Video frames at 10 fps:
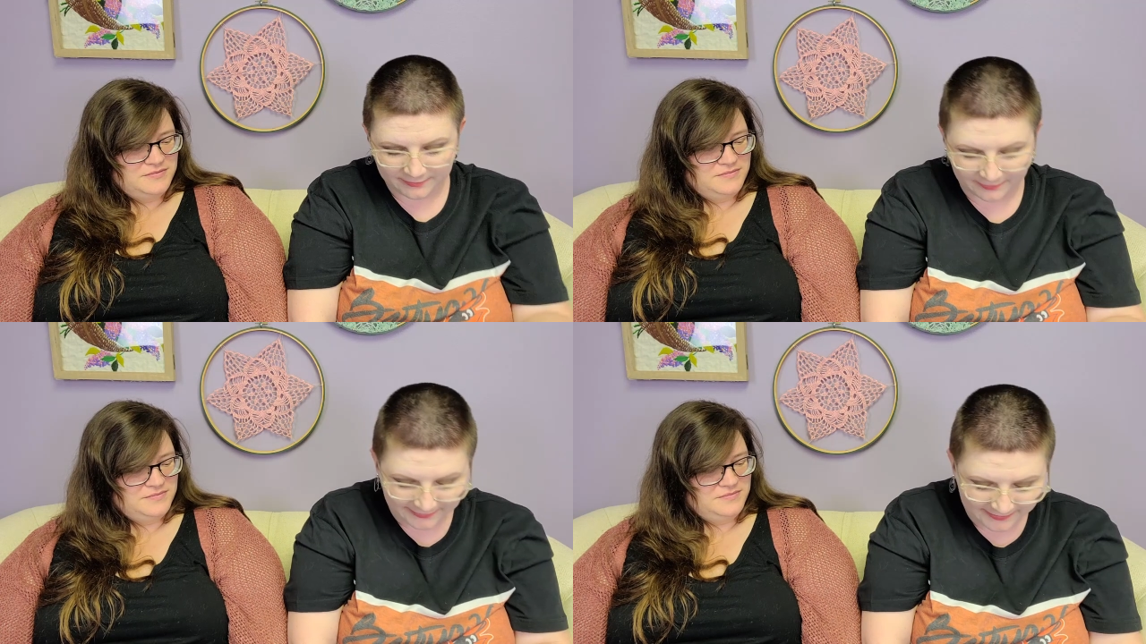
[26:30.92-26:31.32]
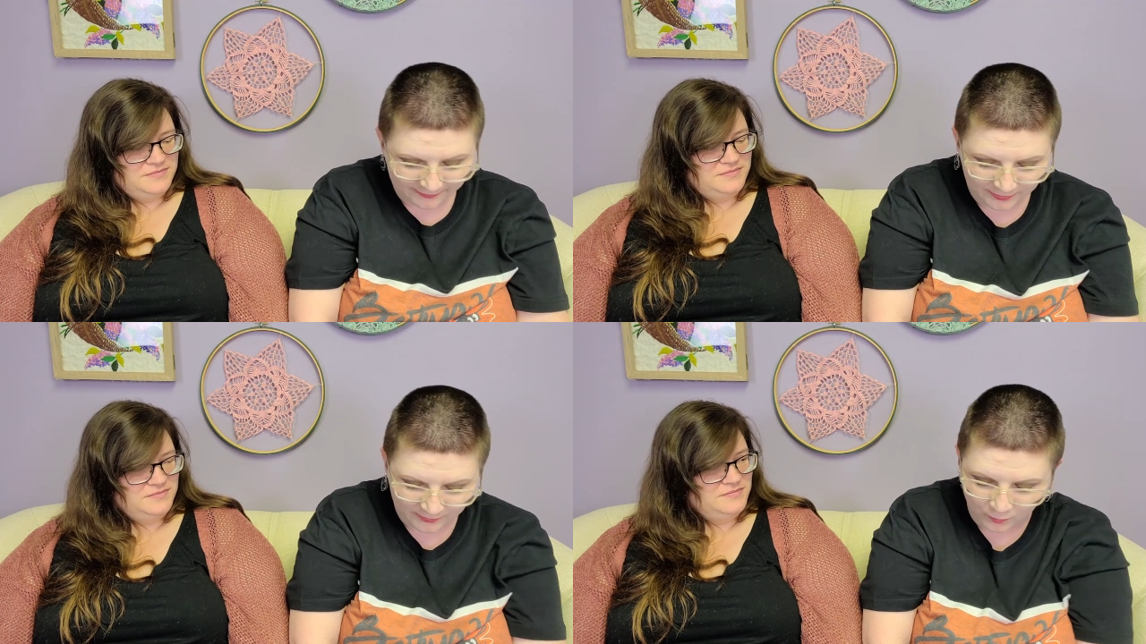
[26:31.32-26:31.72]
Speaker 1: So this
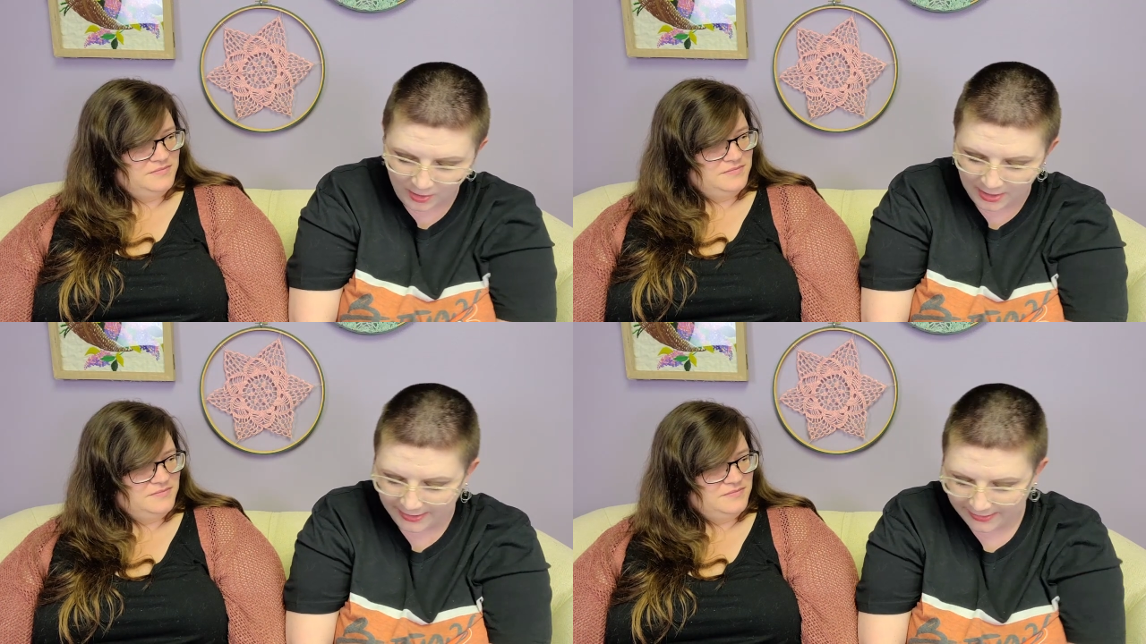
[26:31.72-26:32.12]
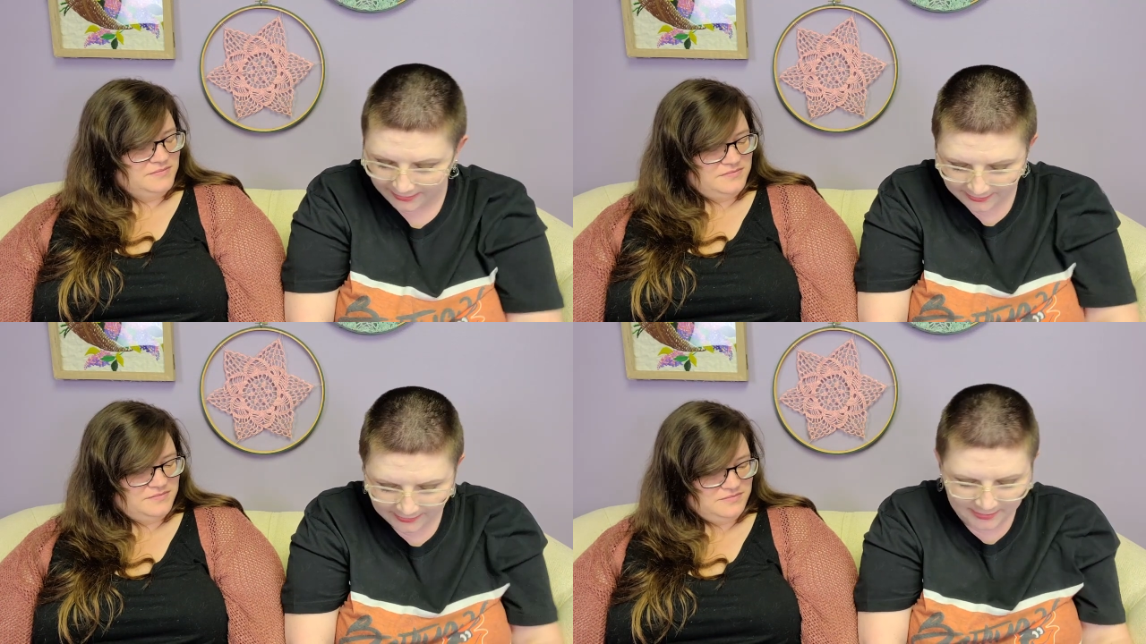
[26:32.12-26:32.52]
was one.
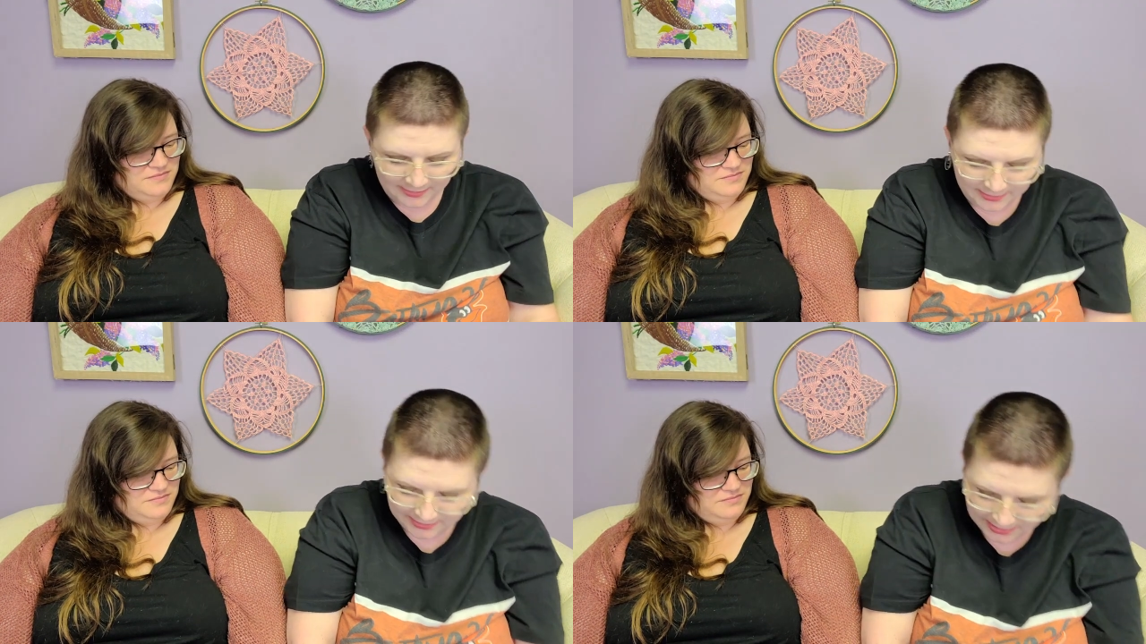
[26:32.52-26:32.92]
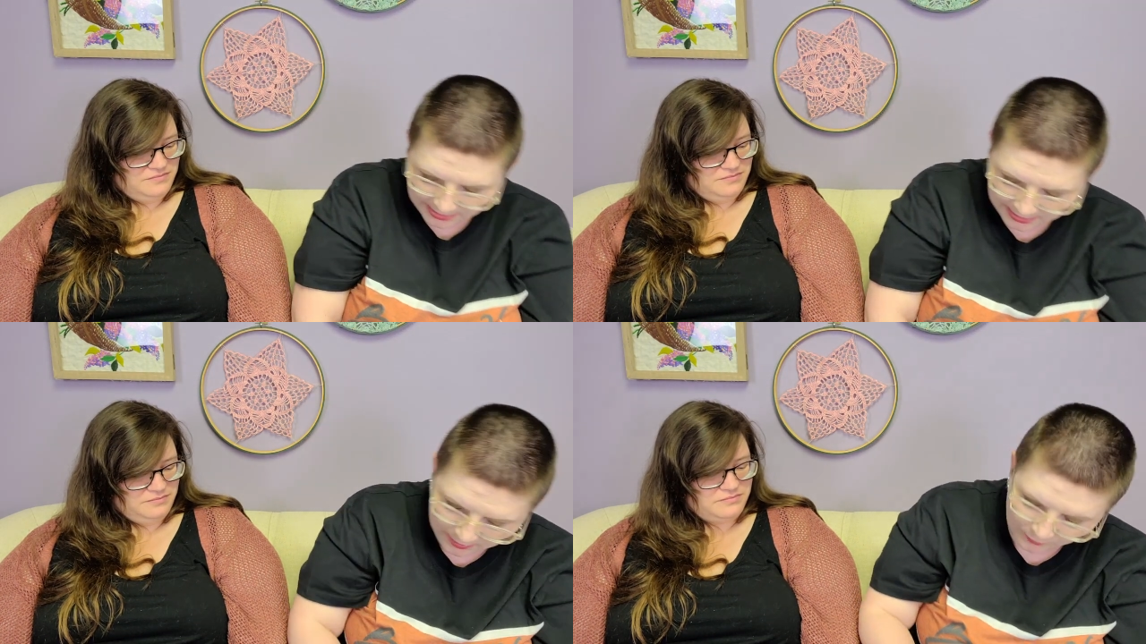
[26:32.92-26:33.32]
Uh,